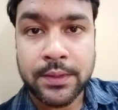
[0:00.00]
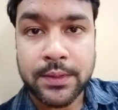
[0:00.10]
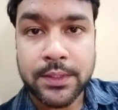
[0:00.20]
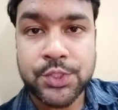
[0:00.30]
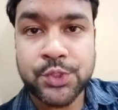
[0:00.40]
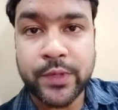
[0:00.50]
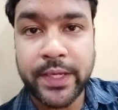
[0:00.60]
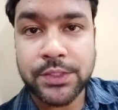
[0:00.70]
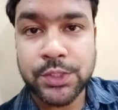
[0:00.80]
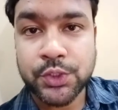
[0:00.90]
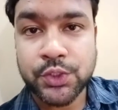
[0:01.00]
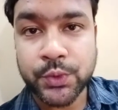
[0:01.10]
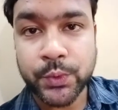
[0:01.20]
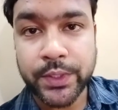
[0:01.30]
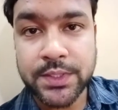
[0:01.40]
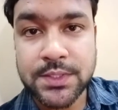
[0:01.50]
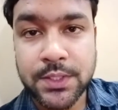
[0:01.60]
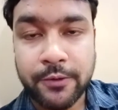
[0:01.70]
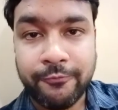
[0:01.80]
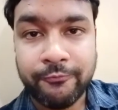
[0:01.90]
struck through his
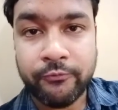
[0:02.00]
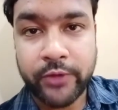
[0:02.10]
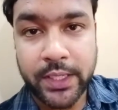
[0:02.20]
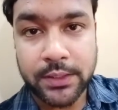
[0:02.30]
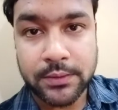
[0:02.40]
vein.